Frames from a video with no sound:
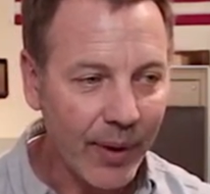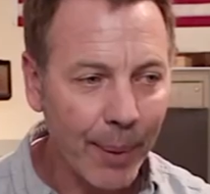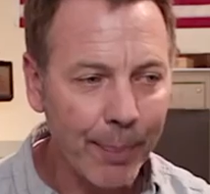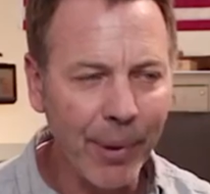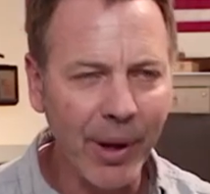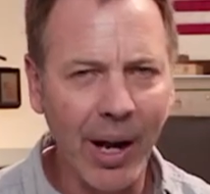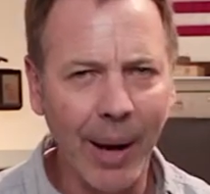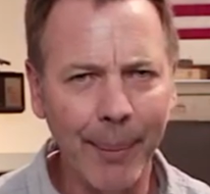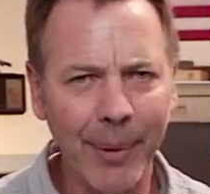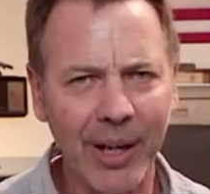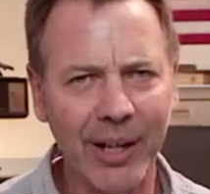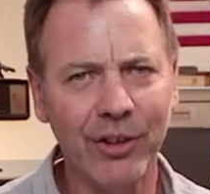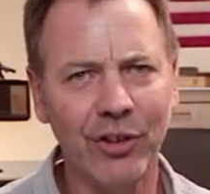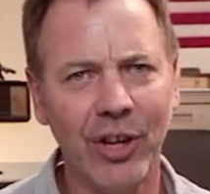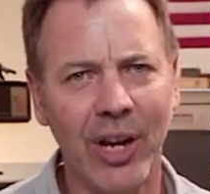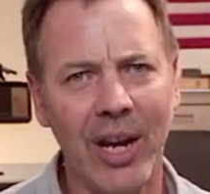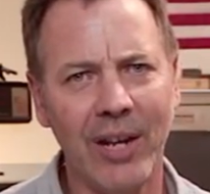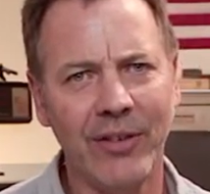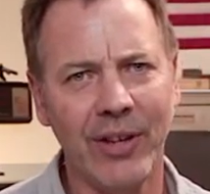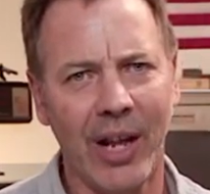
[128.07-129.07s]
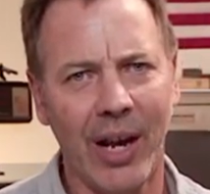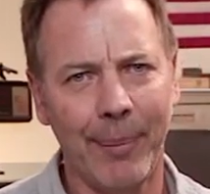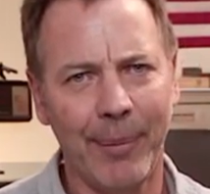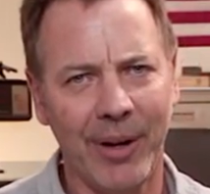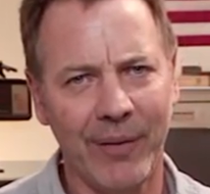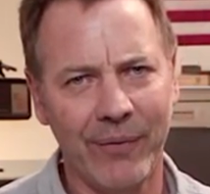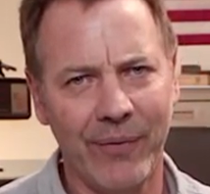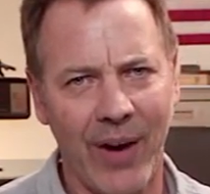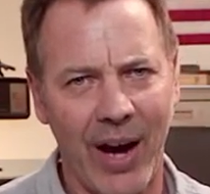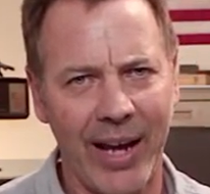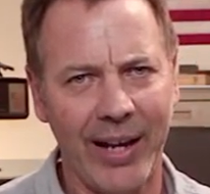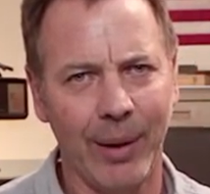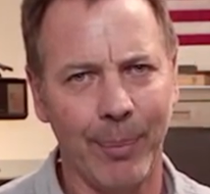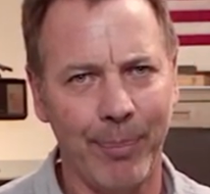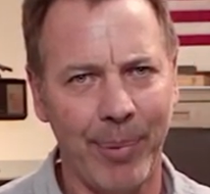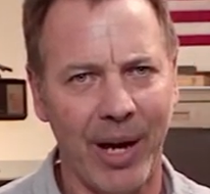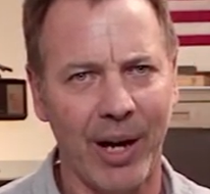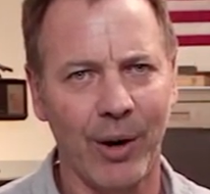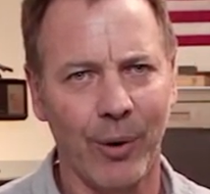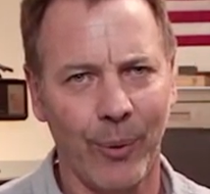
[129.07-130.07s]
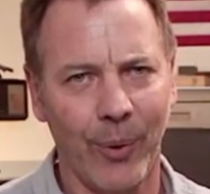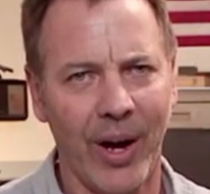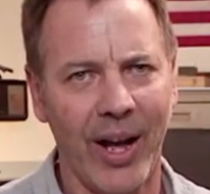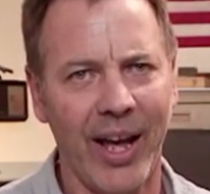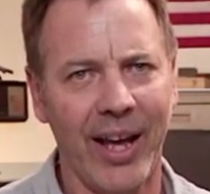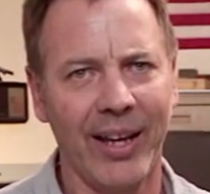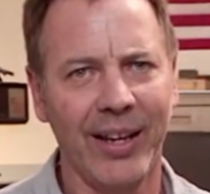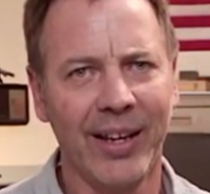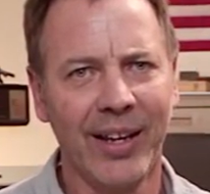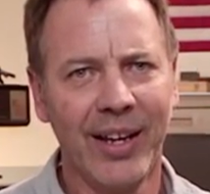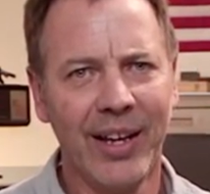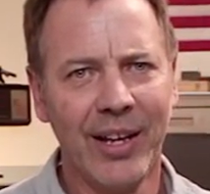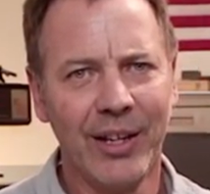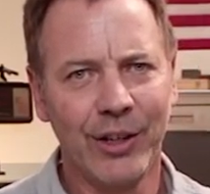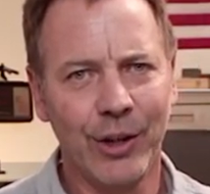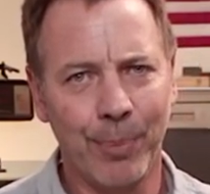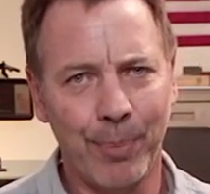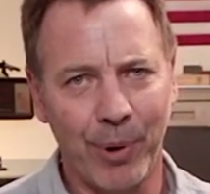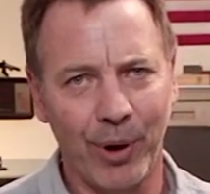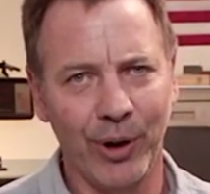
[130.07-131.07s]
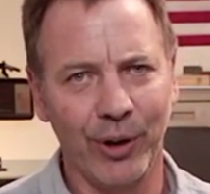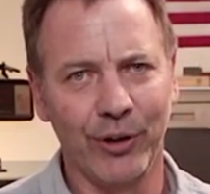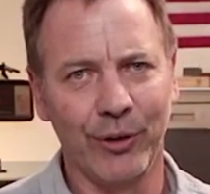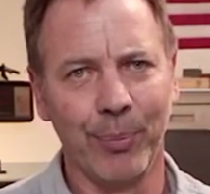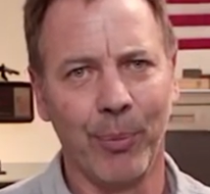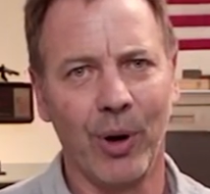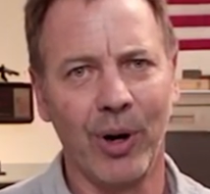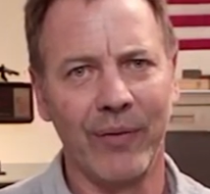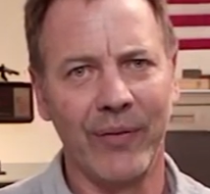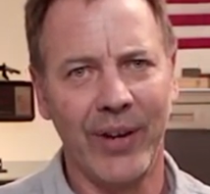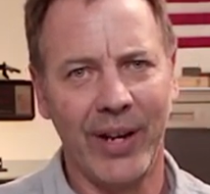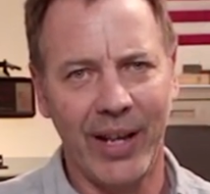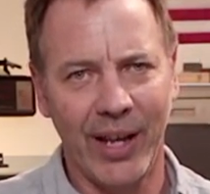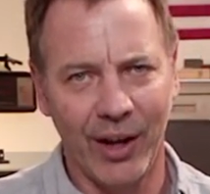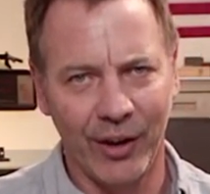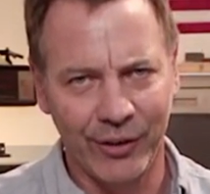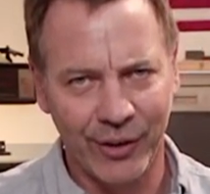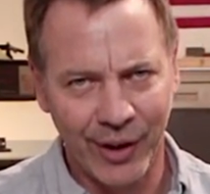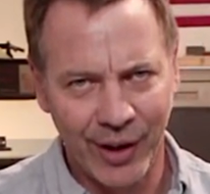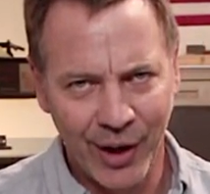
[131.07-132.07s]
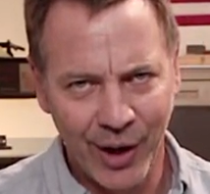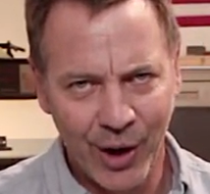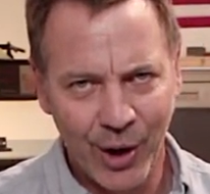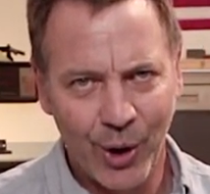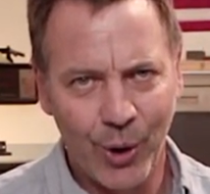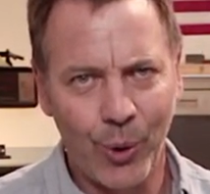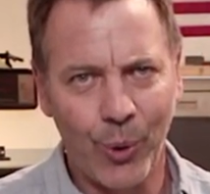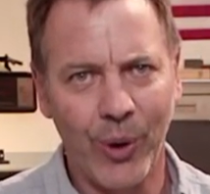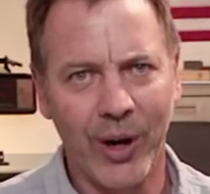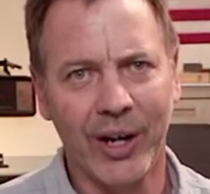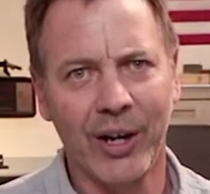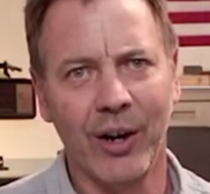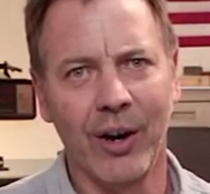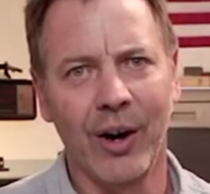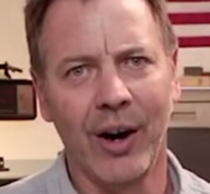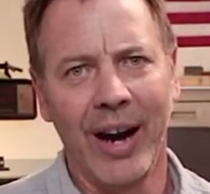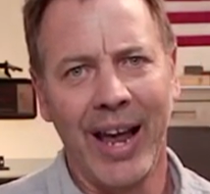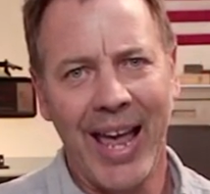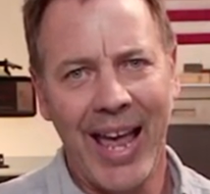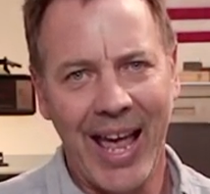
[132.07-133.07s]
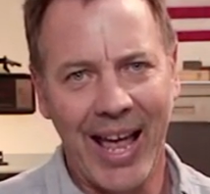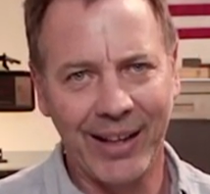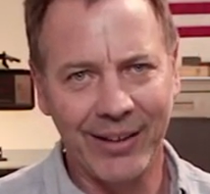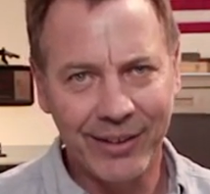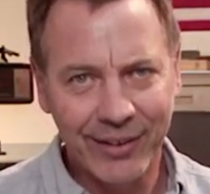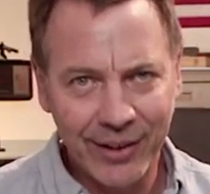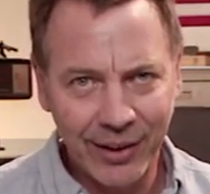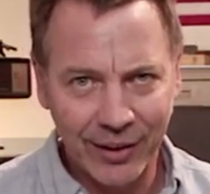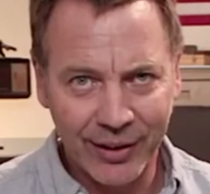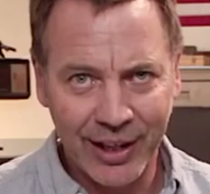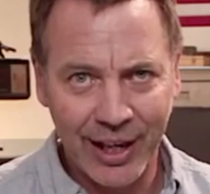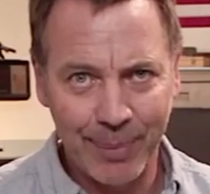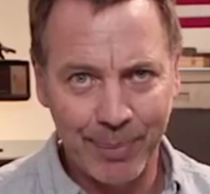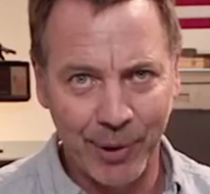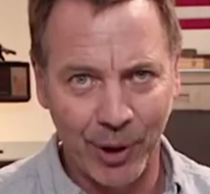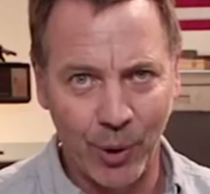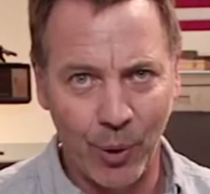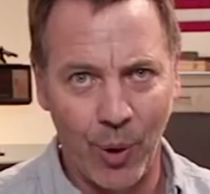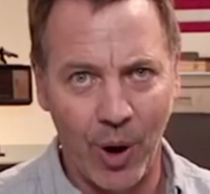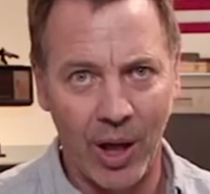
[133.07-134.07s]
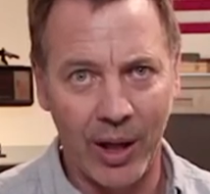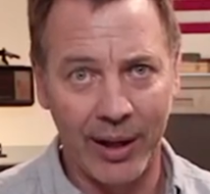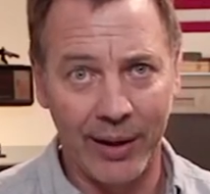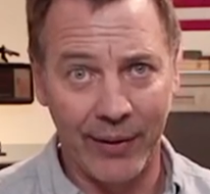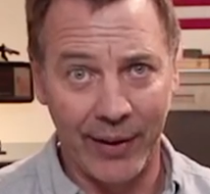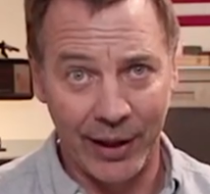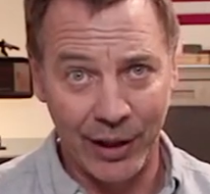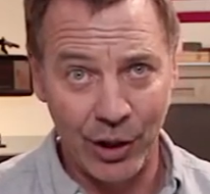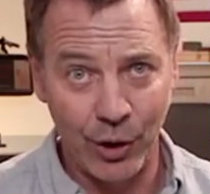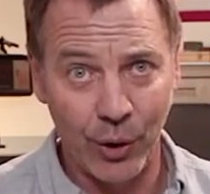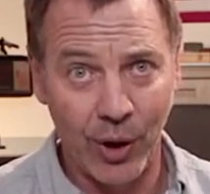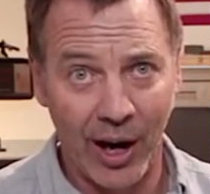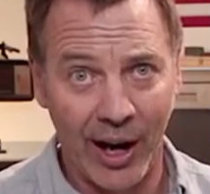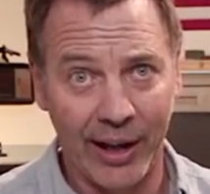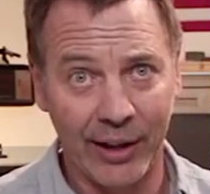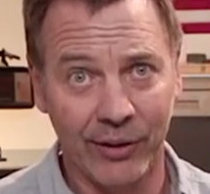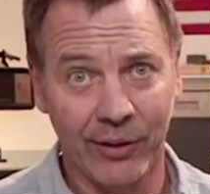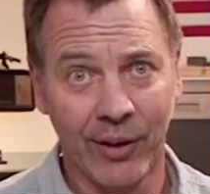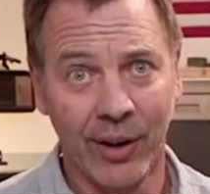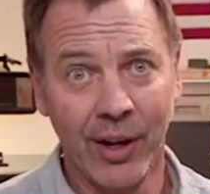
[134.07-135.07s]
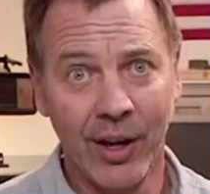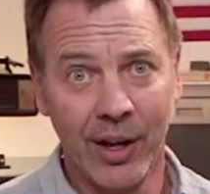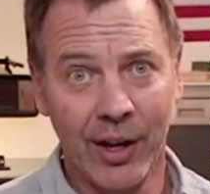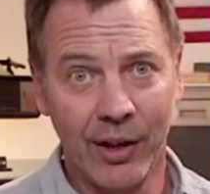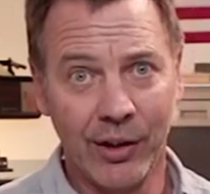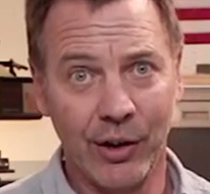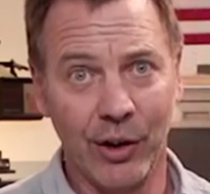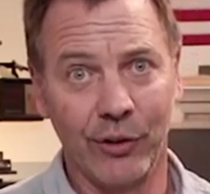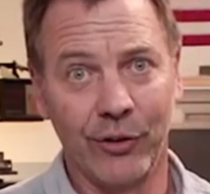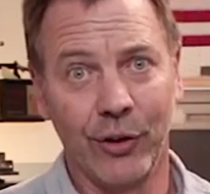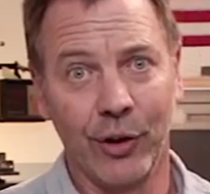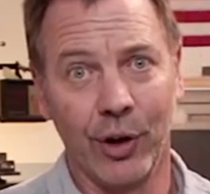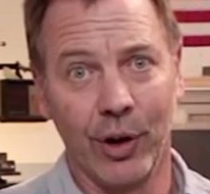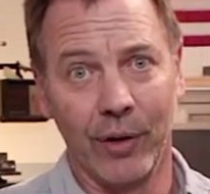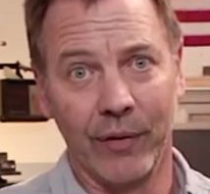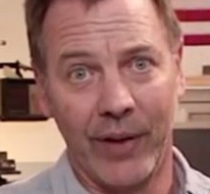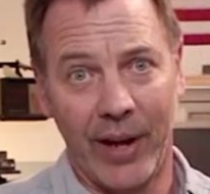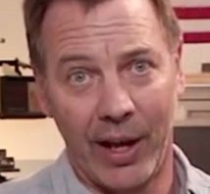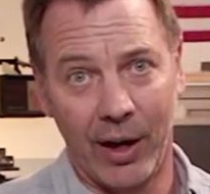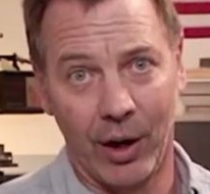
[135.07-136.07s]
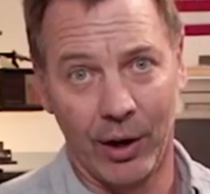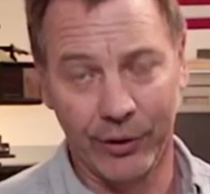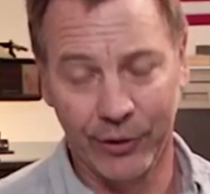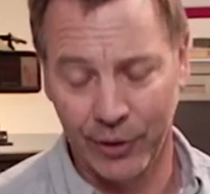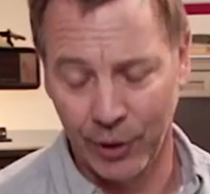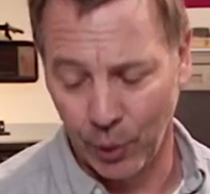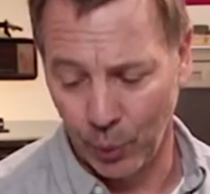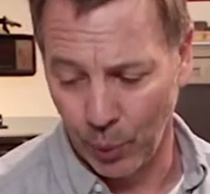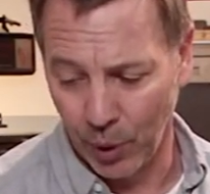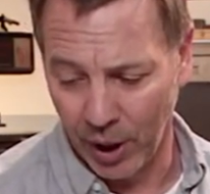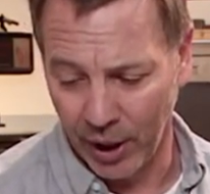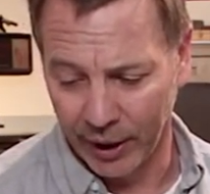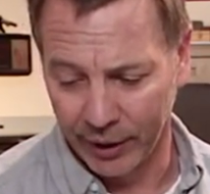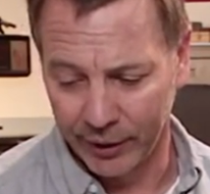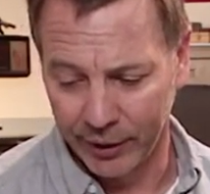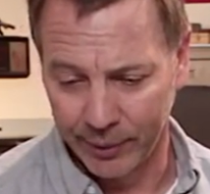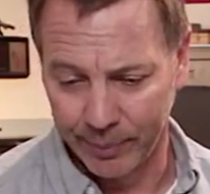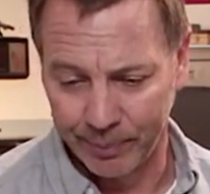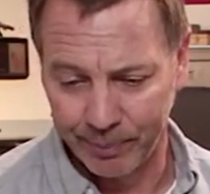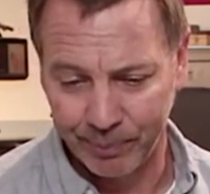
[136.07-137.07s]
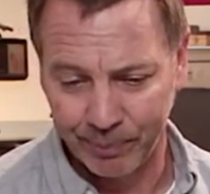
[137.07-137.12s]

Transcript: But I'm going to change that. I'm going to find a better way to produce more videos quicker and still keep the quality that you guys deserve and also want.